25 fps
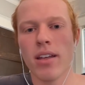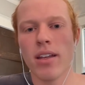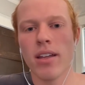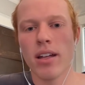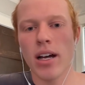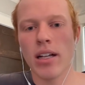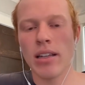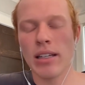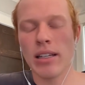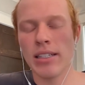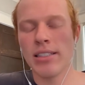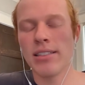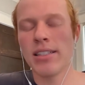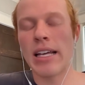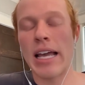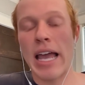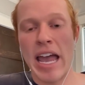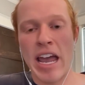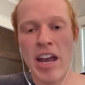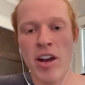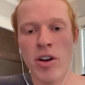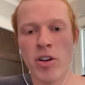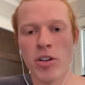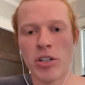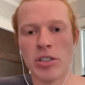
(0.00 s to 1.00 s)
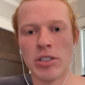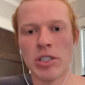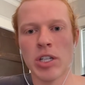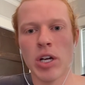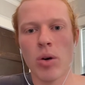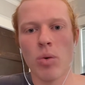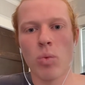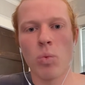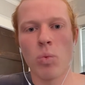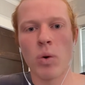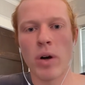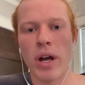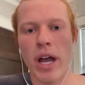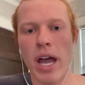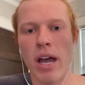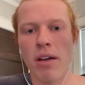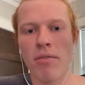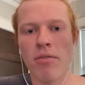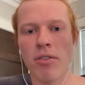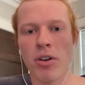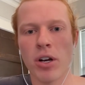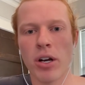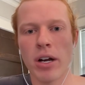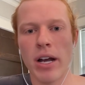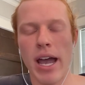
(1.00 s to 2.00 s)
elicit errors
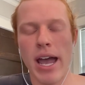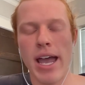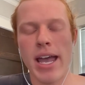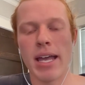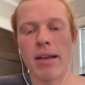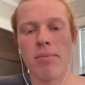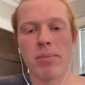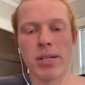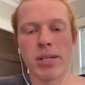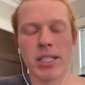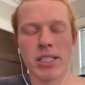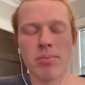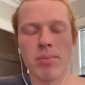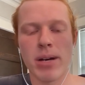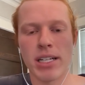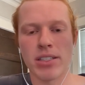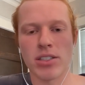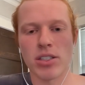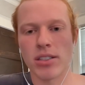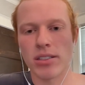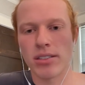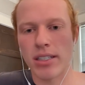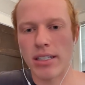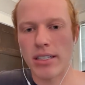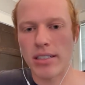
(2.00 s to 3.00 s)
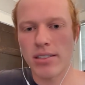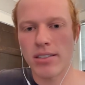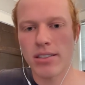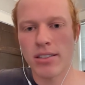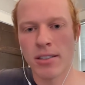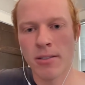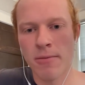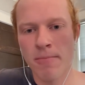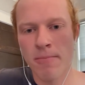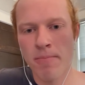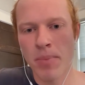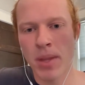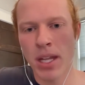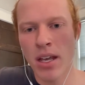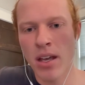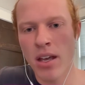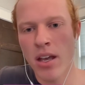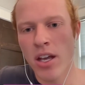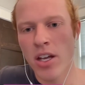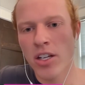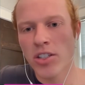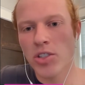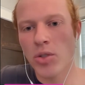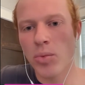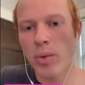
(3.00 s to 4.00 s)
wherever a mismatch exists.
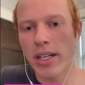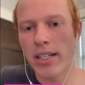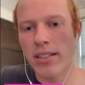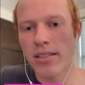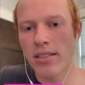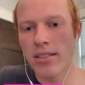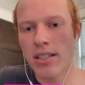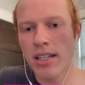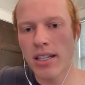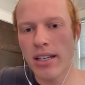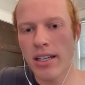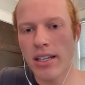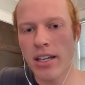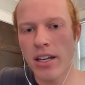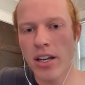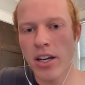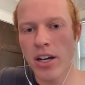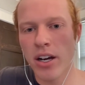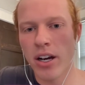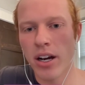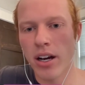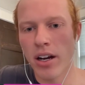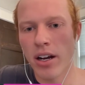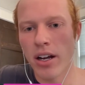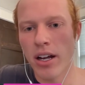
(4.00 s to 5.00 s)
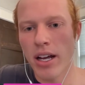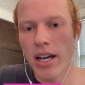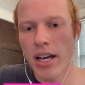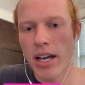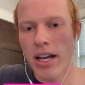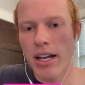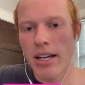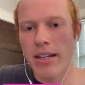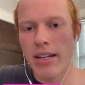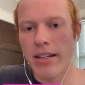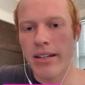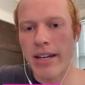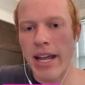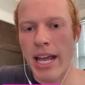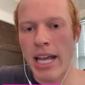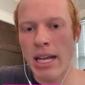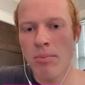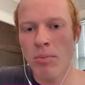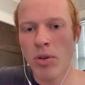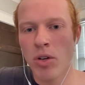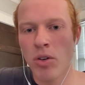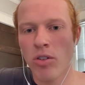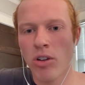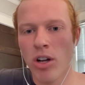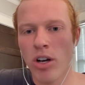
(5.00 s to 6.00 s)
So we can see here,
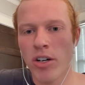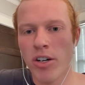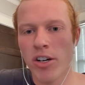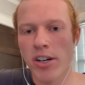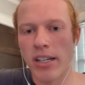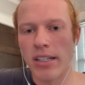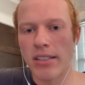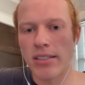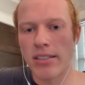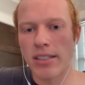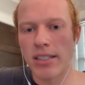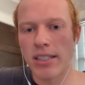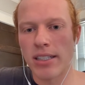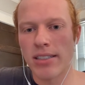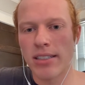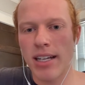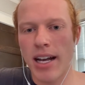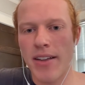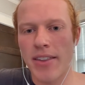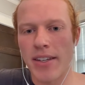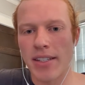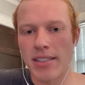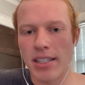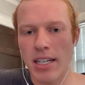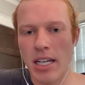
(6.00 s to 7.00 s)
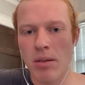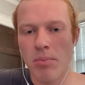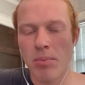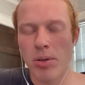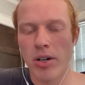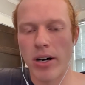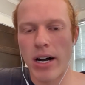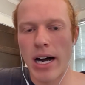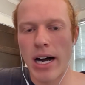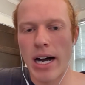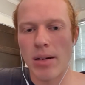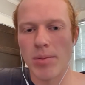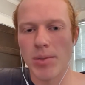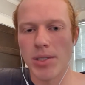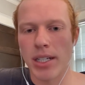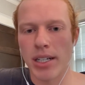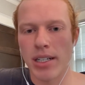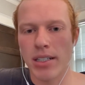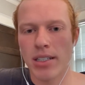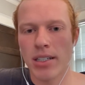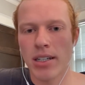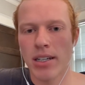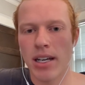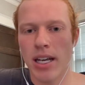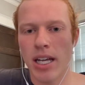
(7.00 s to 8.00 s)
name no longer exists on this input
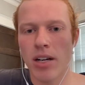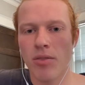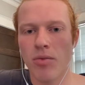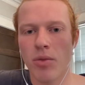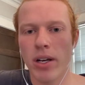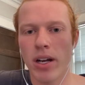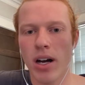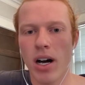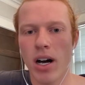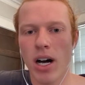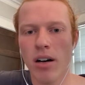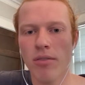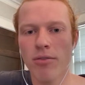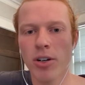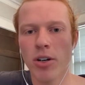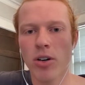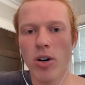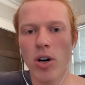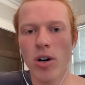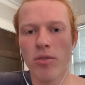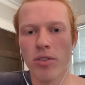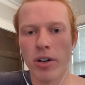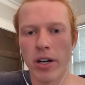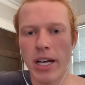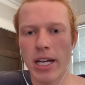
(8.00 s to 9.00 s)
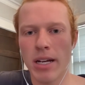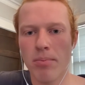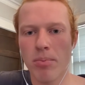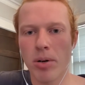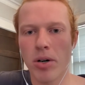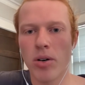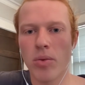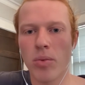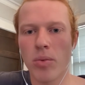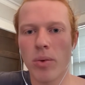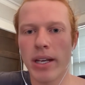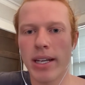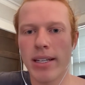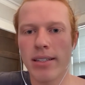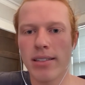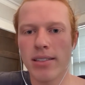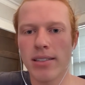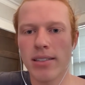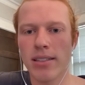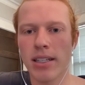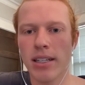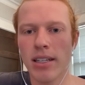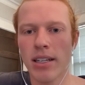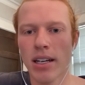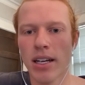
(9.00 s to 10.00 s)
object. And if we hover over input, we can
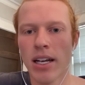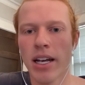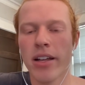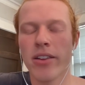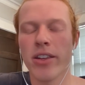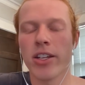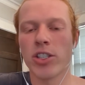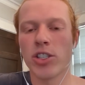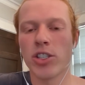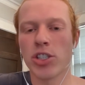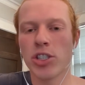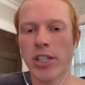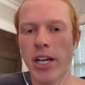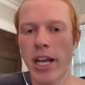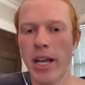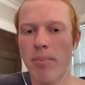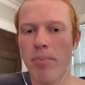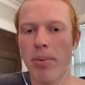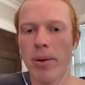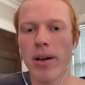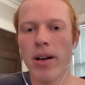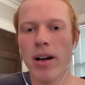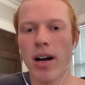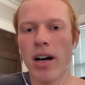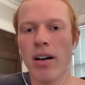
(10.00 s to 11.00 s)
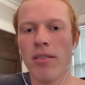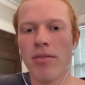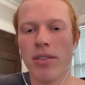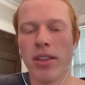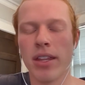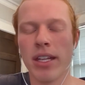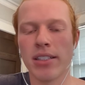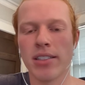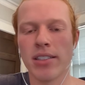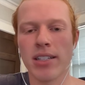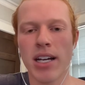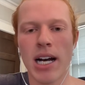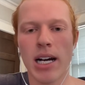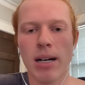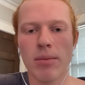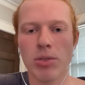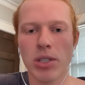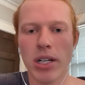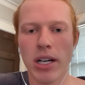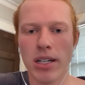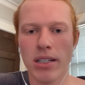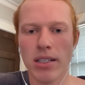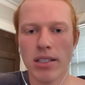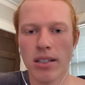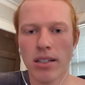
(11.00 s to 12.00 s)
see the shape of this
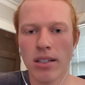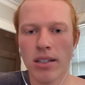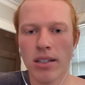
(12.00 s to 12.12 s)
object.